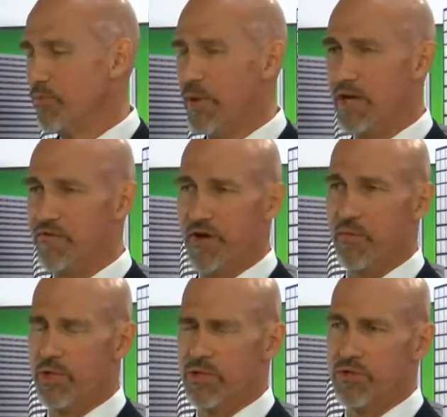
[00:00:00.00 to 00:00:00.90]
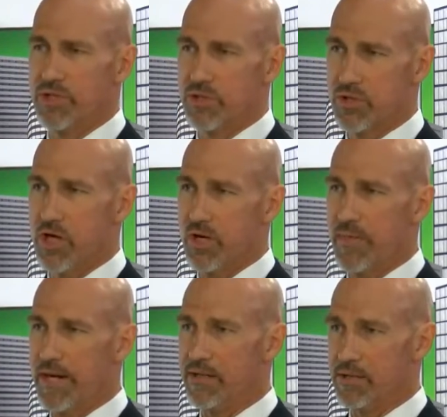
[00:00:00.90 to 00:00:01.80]
Ben Feldman used to talk
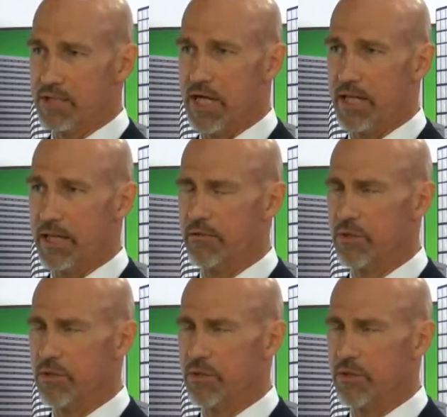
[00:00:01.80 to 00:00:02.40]
about selling